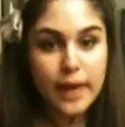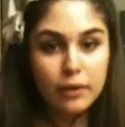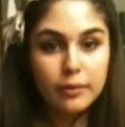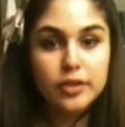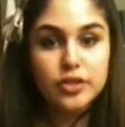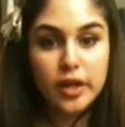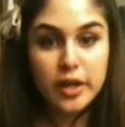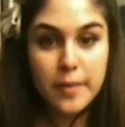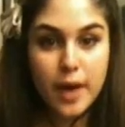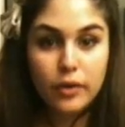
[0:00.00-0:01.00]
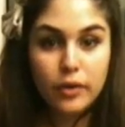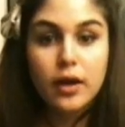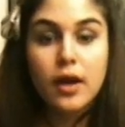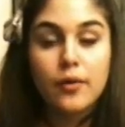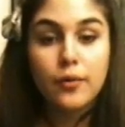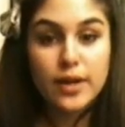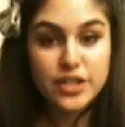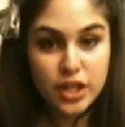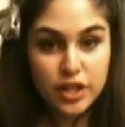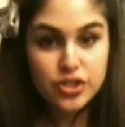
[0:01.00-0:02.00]
Now I'm going to talk about
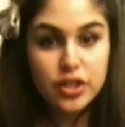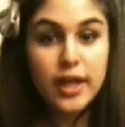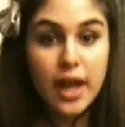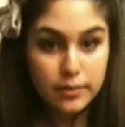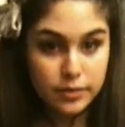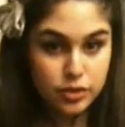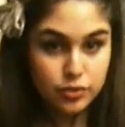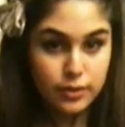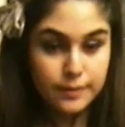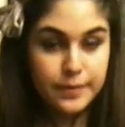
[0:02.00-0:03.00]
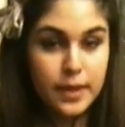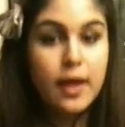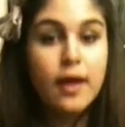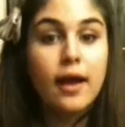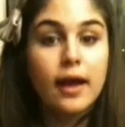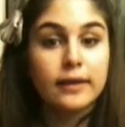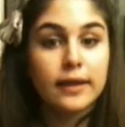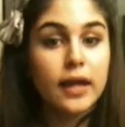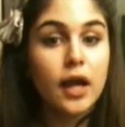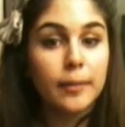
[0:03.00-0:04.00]
radiation chemistry, and
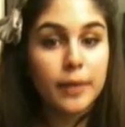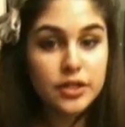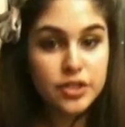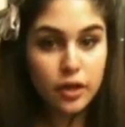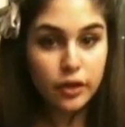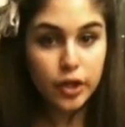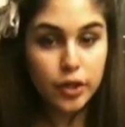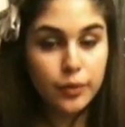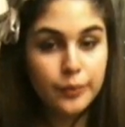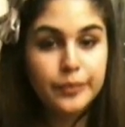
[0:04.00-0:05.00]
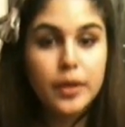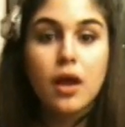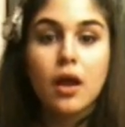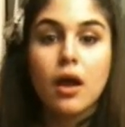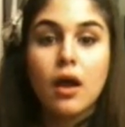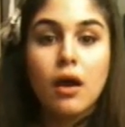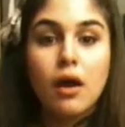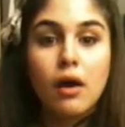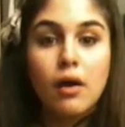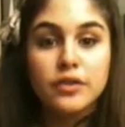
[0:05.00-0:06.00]
then I'm going to tell you
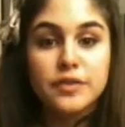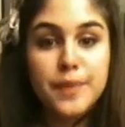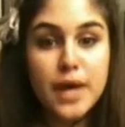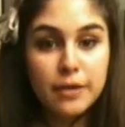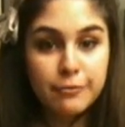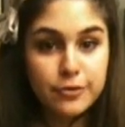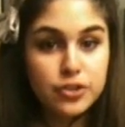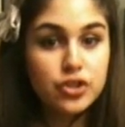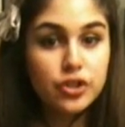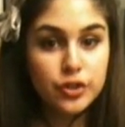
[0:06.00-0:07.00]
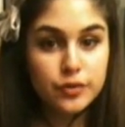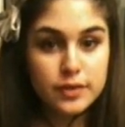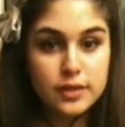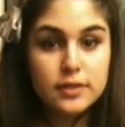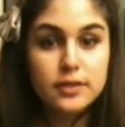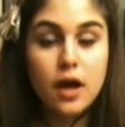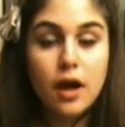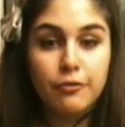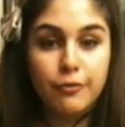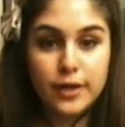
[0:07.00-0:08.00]
the beneficial uses
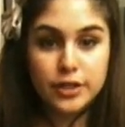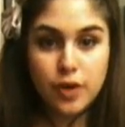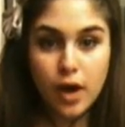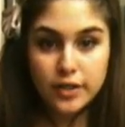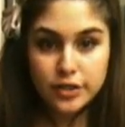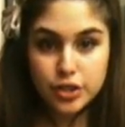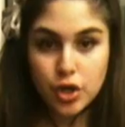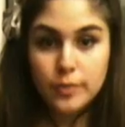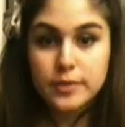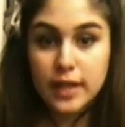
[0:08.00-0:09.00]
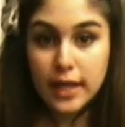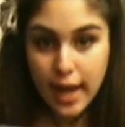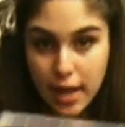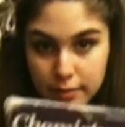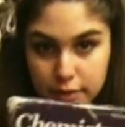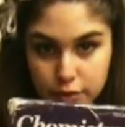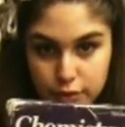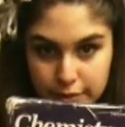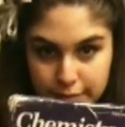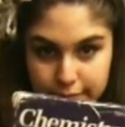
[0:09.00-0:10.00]
of radioisotopes in
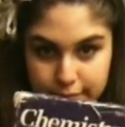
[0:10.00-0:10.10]
chemistry.